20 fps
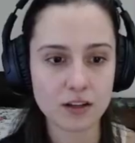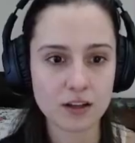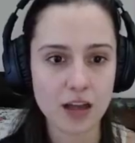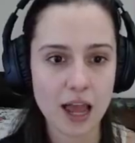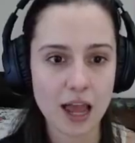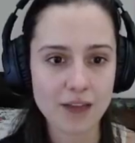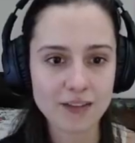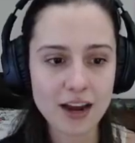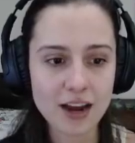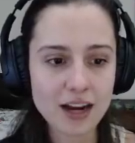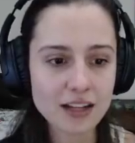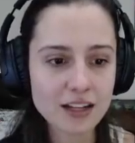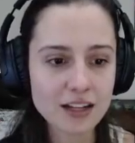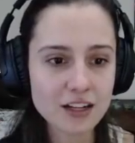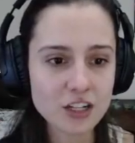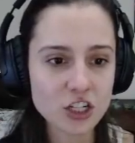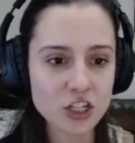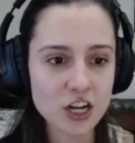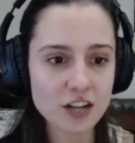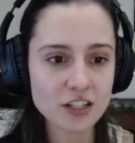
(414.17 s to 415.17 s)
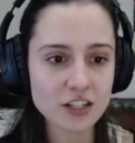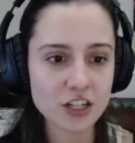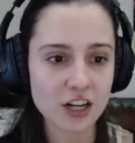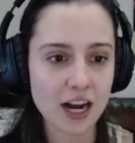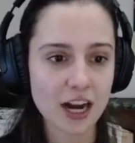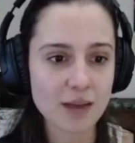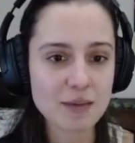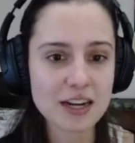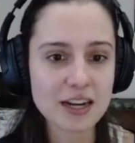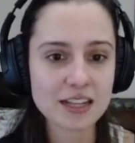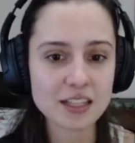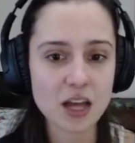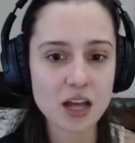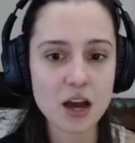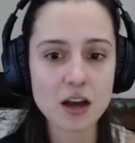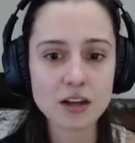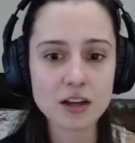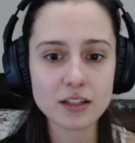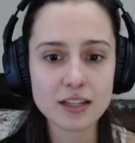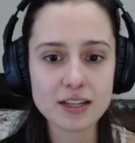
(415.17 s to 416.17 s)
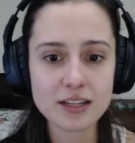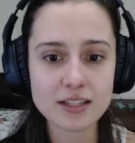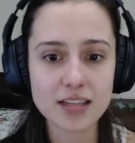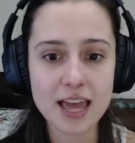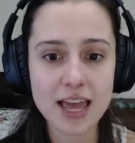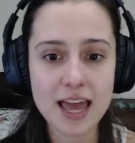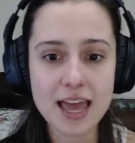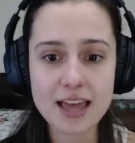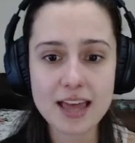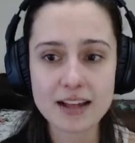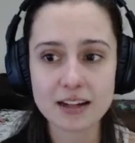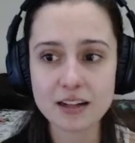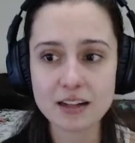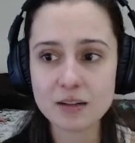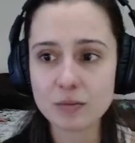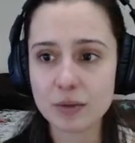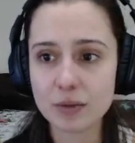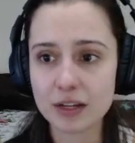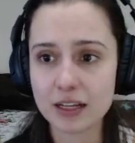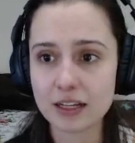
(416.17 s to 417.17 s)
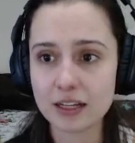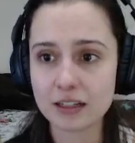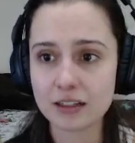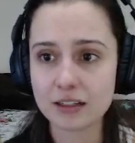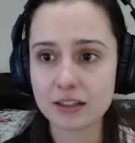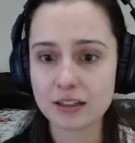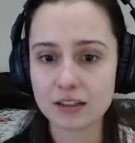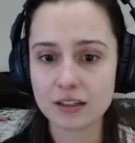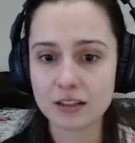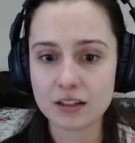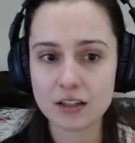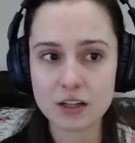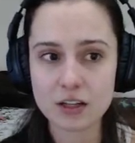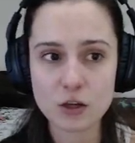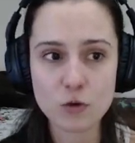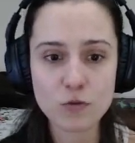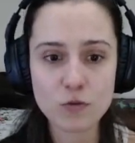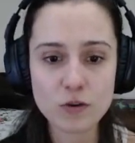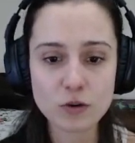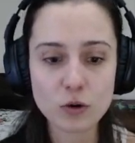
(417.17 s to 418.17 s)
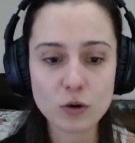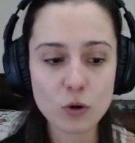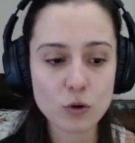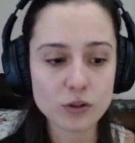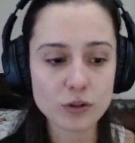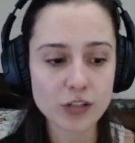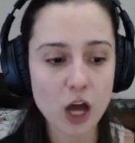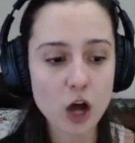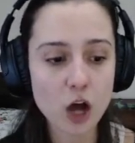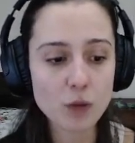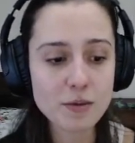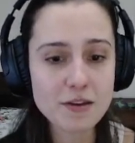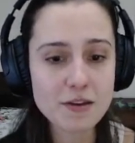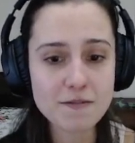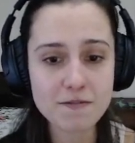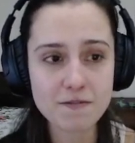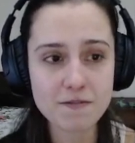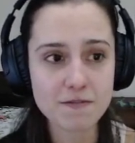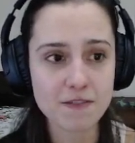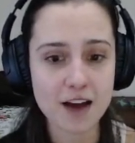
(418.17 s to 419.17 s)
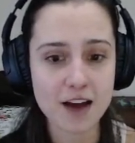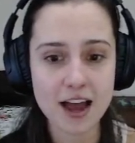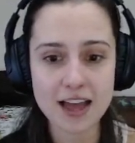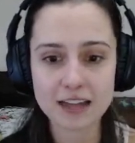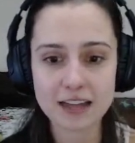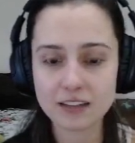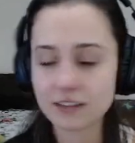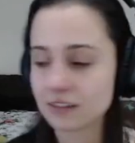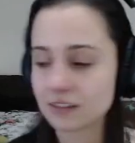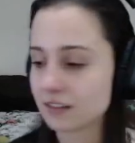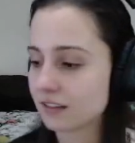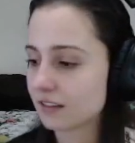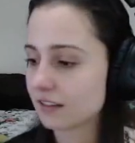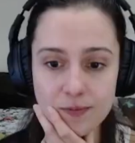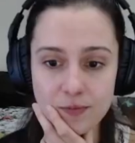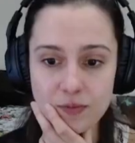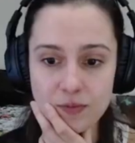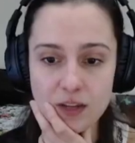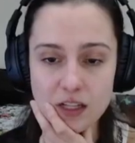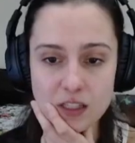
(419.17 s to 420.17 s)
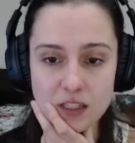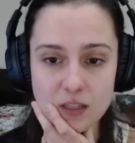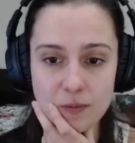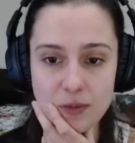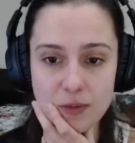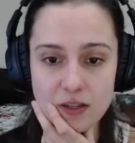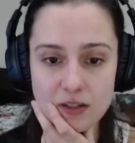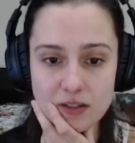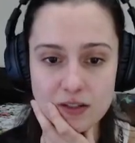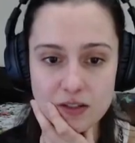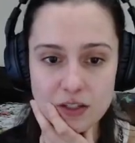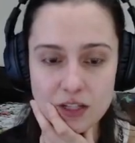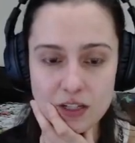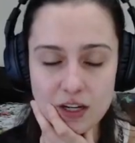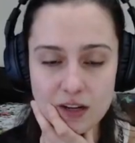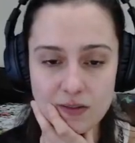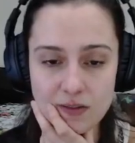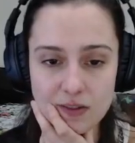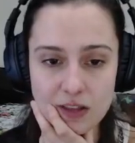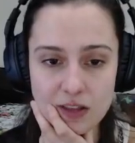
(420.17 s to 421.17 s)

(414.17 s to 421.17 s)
I've got a little shelter. I mean, it's ugly as hell, but you feel cold. I'll be fine. That's the building stuff, and